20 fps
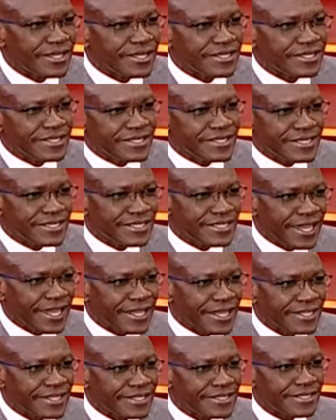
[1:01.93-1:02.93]
I think she's the
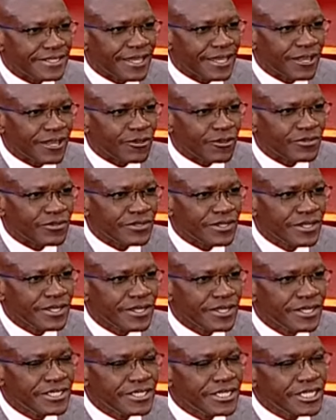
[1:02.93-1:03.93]
youngest in the House.
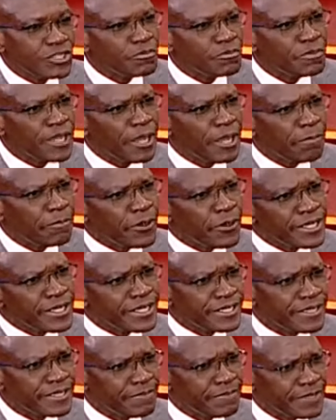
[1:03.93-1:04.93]
She should be
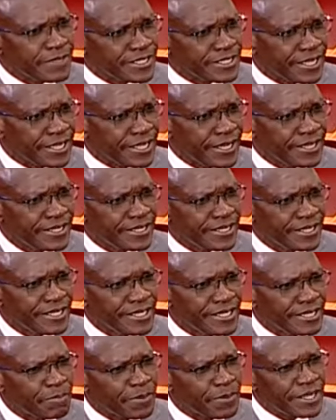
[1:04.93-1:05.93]
appointed the minister
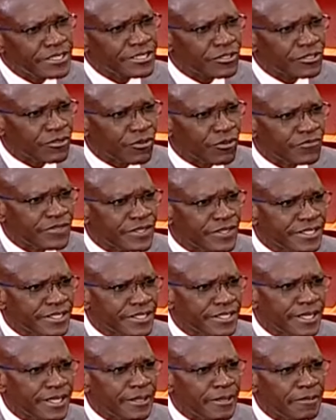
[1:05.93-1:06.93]
in place of
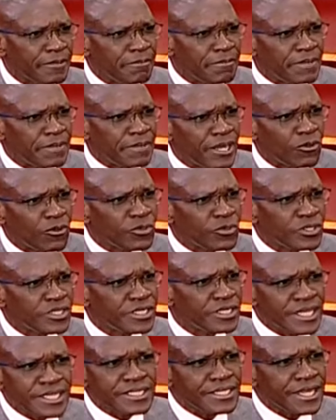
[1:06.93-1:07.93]
this mama who
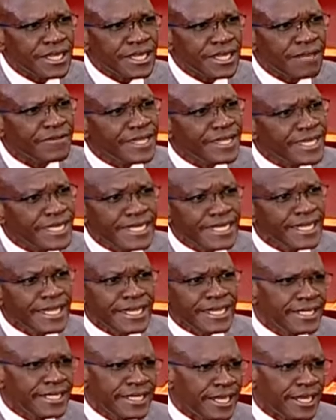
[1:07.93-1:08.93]
doesn't have any
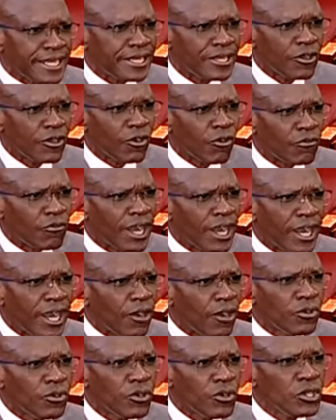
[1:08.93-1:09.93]
idea of
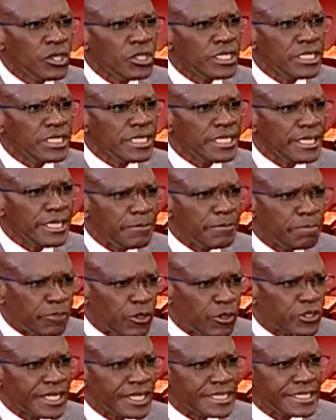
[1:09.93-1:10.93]
how
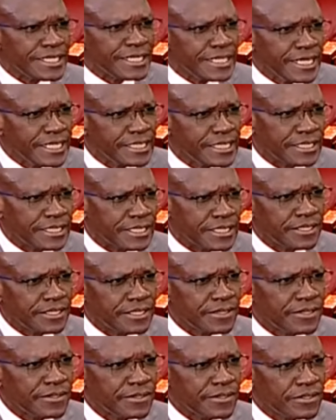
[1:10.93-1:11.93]
important it is
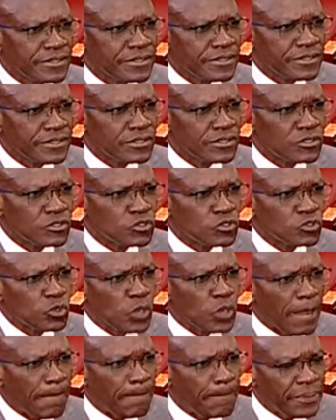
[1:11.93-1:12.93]
to
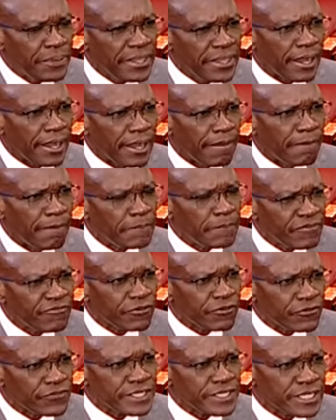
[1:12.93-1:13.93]
appear
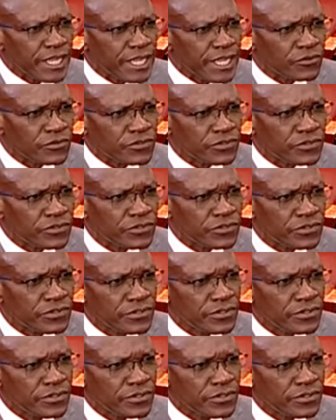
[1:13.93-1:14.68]
before this House.